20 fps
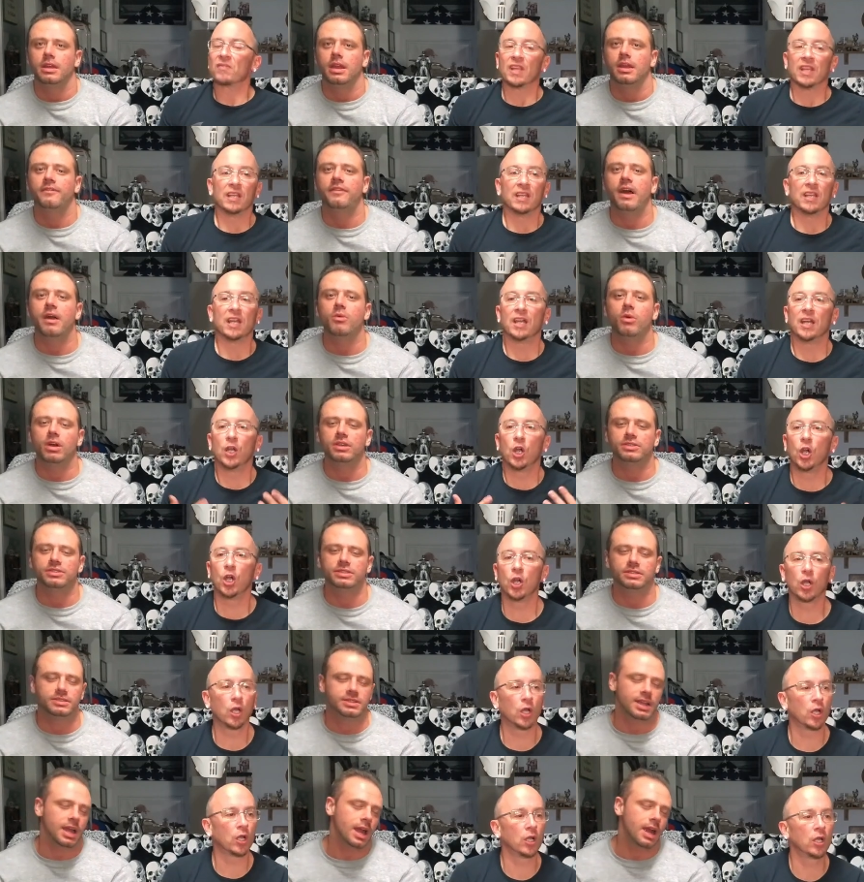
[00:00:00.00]
Speaker 1: If I
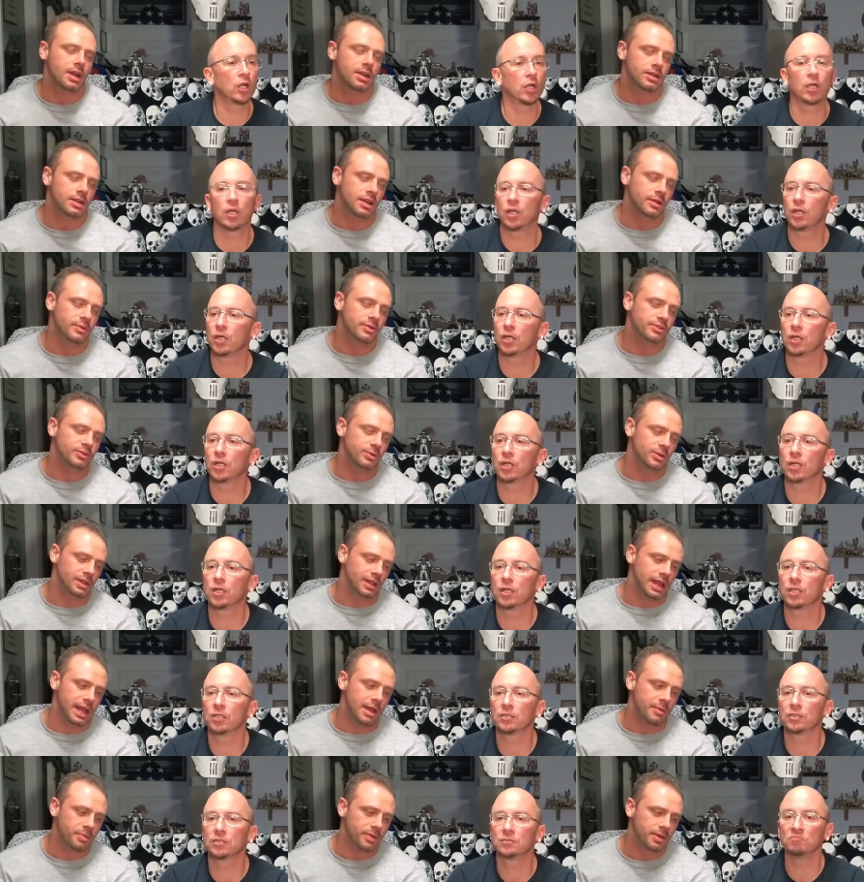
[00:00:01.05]
wasn't tired, I would do a
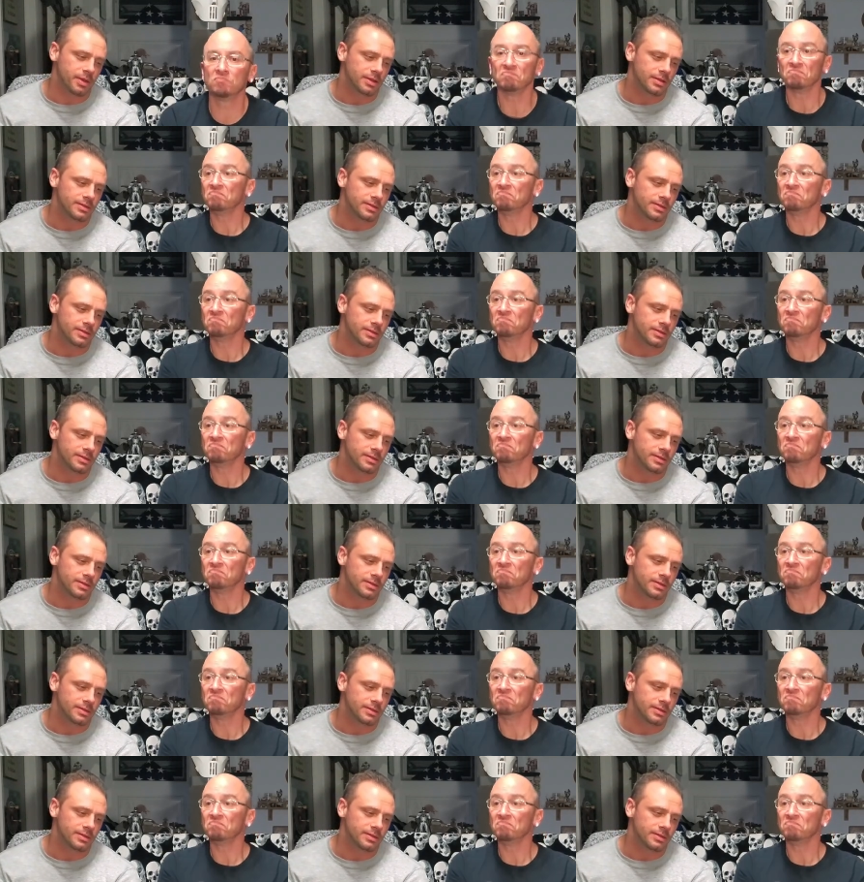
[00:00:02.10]
lap.